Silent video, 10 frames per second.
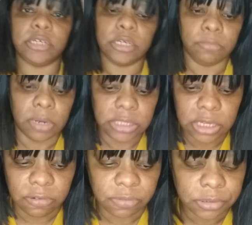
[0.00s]
something in my
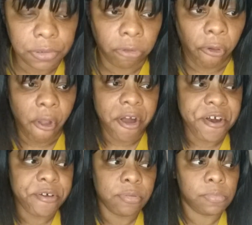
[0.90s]
teeth.
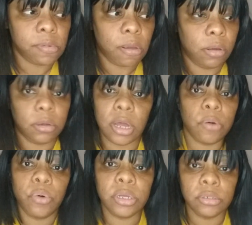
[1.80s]
Um, I
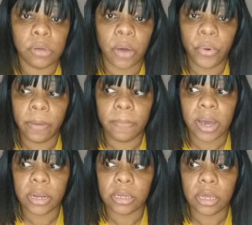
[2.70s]
wouldn't I wouldn't
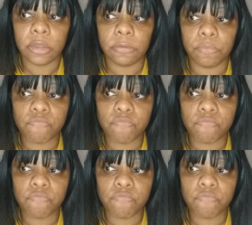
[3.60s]
buy it again.